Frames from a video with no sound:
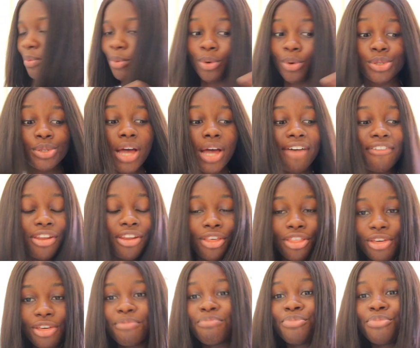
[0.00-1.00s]
we also have
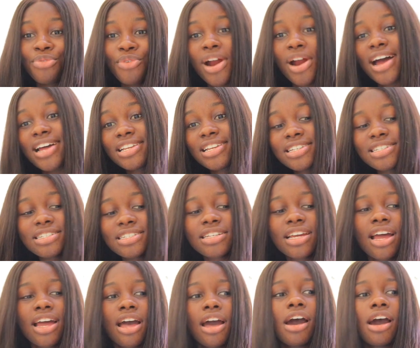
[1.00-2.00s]
another brand
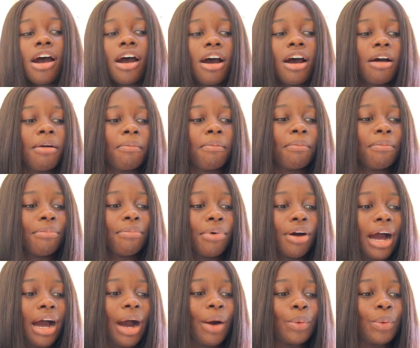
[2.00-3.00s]
um,
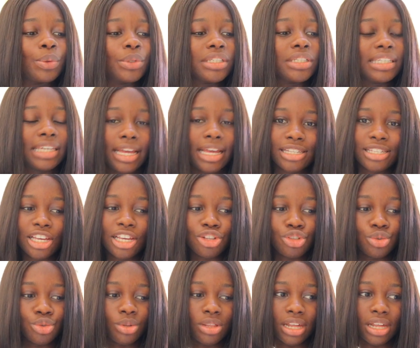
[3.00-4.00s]
but I will get
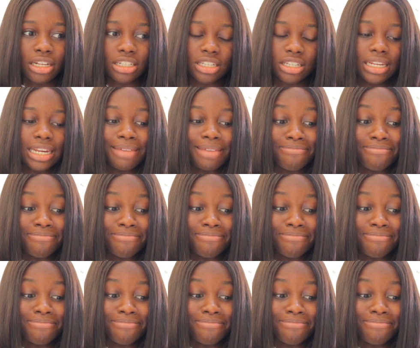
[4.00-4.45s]
into that in a